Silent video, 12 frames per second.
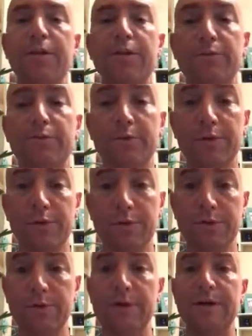
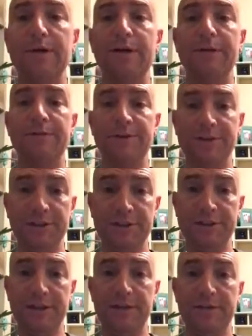through
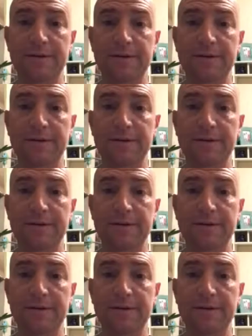efficiency.